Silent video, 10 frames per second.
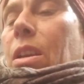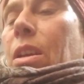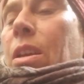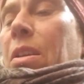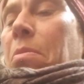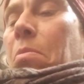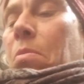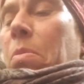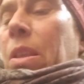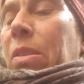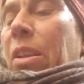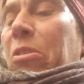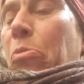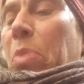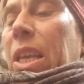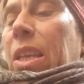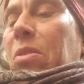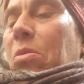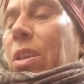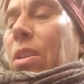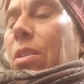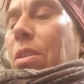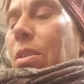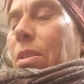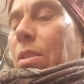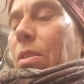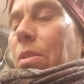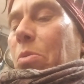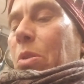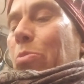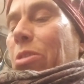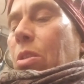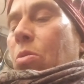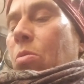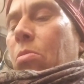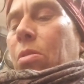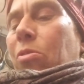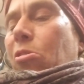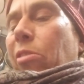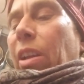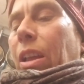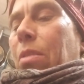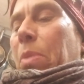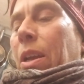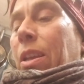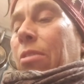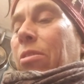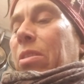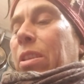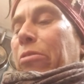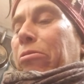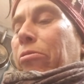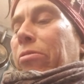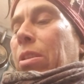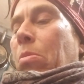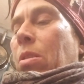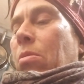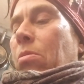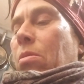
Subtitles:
But there's loads of bees on it, which is pretty cool. It's not growing out the back, it grows out the front really well.